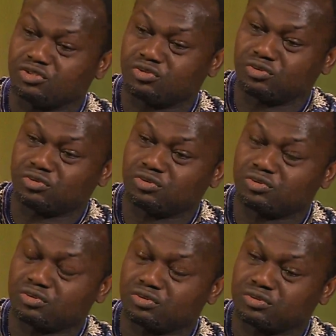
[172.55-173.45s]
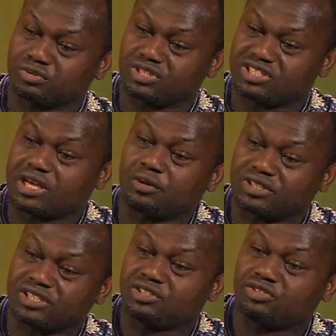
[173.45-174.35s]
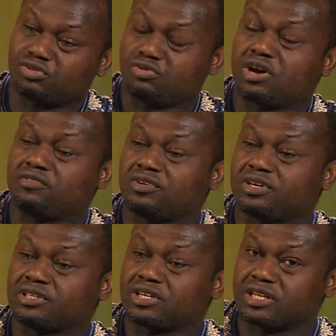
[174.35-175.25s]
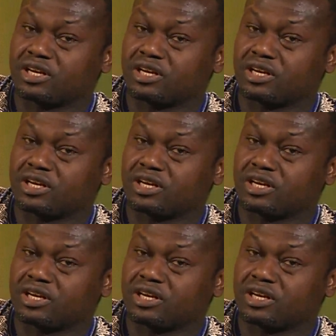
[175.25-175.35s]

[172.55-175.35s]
to the southeast, you have